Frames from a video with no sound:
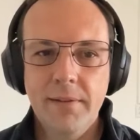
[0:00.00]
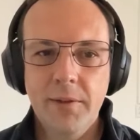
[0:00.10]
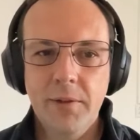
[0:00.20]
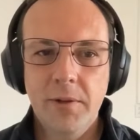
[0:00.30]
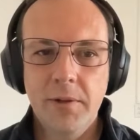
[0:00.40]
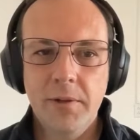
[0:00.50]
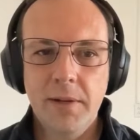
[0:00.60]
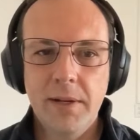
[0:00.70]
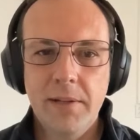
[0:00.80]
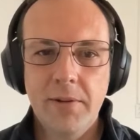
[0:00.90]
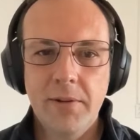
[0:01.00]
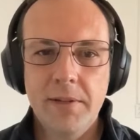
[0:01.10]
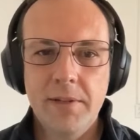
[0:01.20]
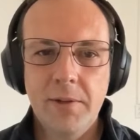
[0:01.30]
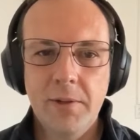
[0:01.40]
your undergrad degree
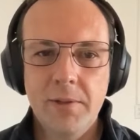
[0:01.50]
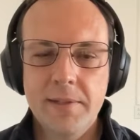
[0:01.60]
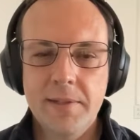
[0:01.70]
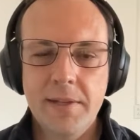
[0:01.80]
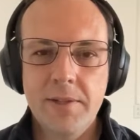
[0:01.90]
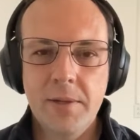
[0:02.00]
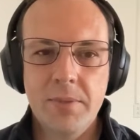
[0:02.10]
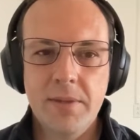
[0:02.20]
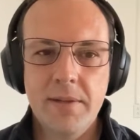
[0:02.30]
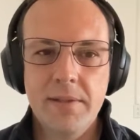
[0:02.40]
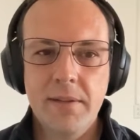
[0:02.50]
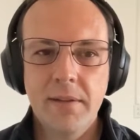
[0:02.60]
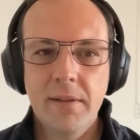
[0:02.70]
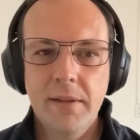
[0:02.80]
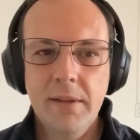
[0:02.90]
to go design chips at
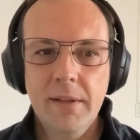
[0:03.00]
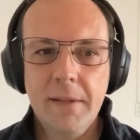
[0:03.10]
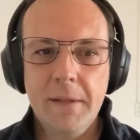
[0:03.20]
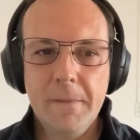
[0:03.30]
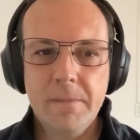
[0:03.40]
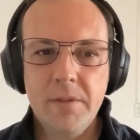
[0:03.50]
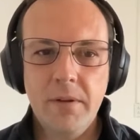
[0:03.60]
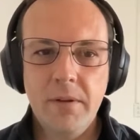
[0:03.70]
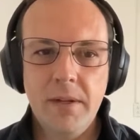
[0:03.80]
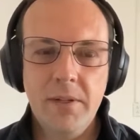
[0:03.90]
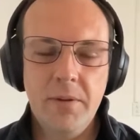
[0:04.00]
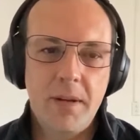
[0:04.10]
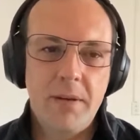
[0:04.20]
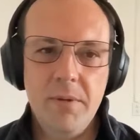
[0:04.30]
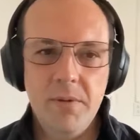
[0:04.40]
Intel. So,
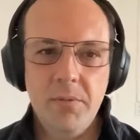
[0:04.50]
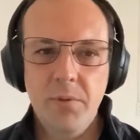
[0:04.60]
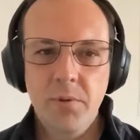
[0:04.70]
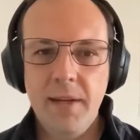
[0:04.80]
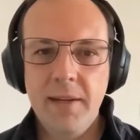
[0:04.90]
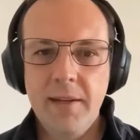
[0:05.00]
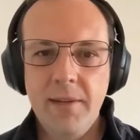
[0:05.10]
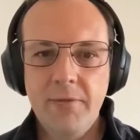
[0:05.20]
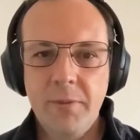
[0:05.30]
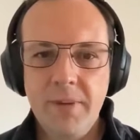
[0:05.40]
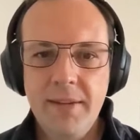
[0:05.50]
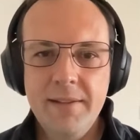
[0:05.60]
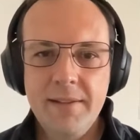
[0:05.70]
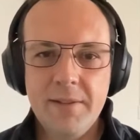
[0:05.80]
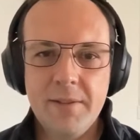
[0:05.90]
it was a rude awakening for
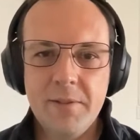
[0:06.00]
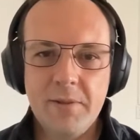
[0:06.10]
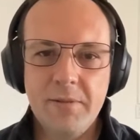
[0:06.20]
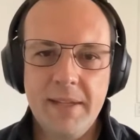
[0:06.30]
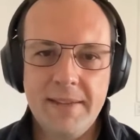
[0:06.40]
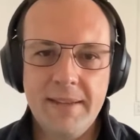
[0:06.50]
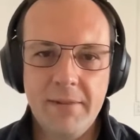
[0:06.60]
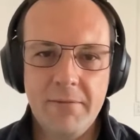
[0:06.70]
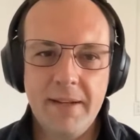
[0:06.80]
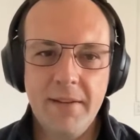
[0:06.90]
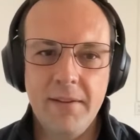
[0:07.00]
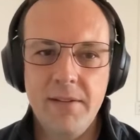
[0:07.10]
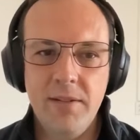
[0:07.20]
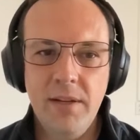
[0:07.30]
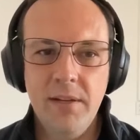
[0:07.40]
me to sort of get that
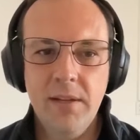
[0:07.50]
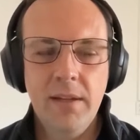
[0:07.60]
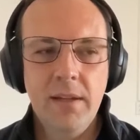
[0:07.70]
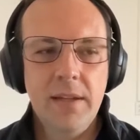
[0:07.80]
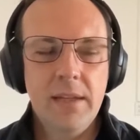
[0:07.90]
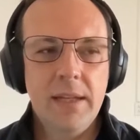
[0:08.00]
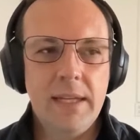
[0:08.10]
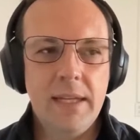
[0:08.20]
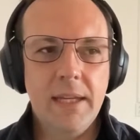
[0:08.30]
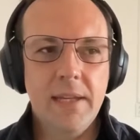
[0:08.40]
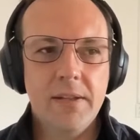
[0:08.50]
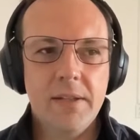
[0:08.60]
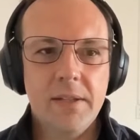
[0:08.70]
reality check. And,